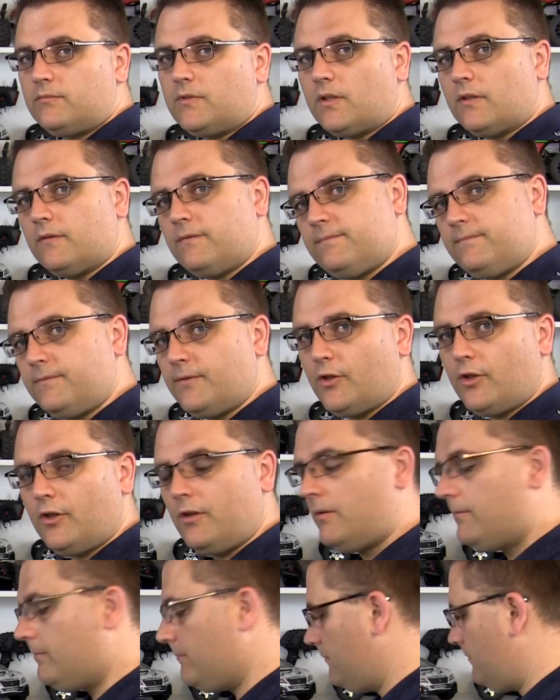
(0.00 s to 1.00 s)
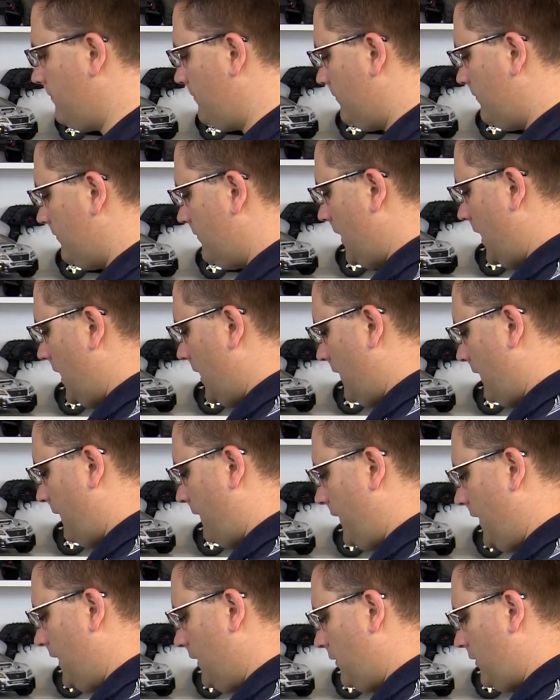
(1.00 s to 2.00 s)
to firm
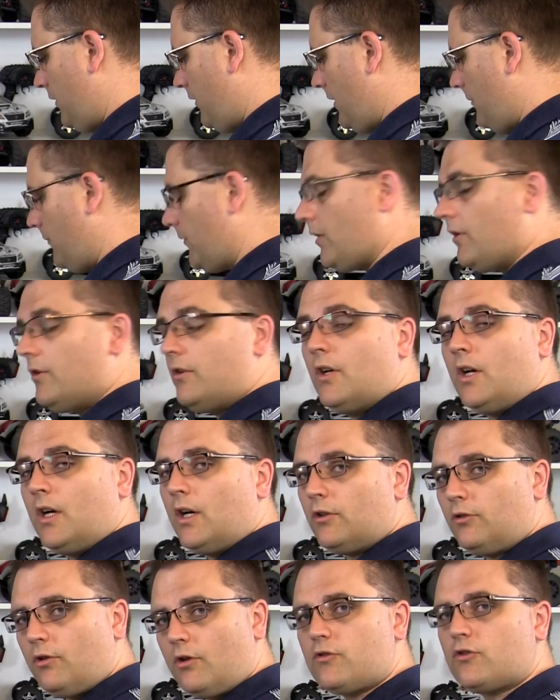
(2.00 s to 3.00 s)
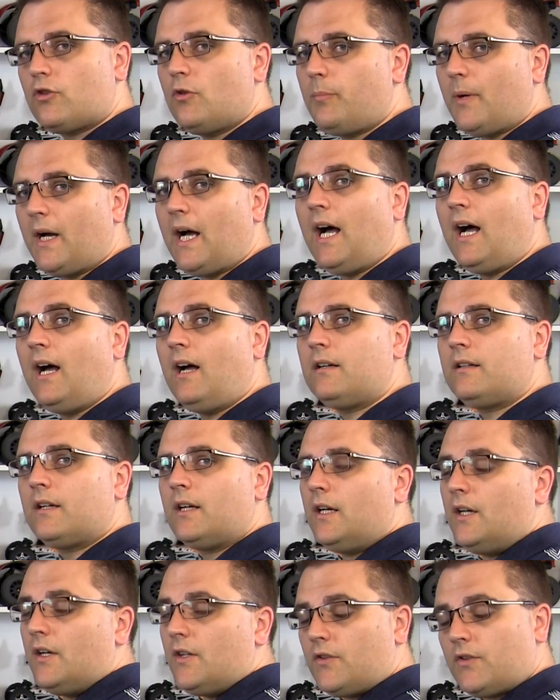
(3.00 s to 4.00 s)
feel to them, so not super hard,
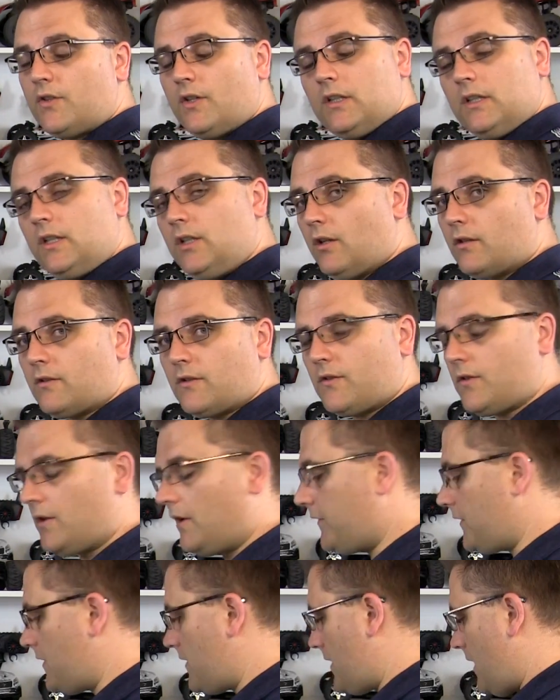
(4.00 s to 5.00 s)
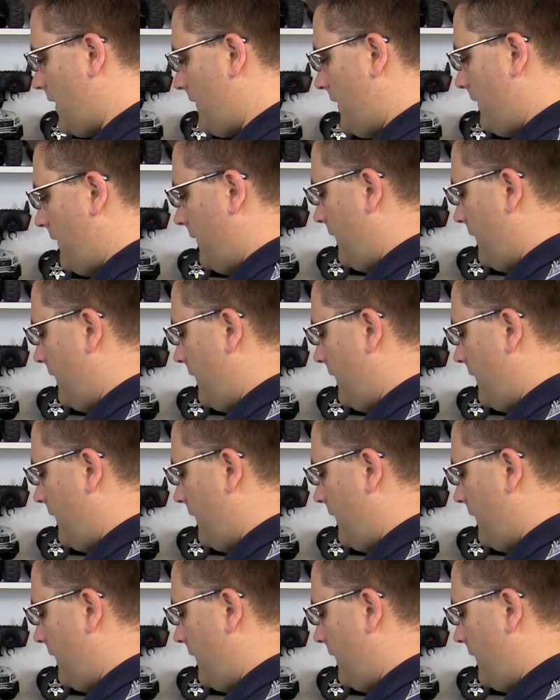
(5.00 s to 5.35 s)
certainly not the softest I've ever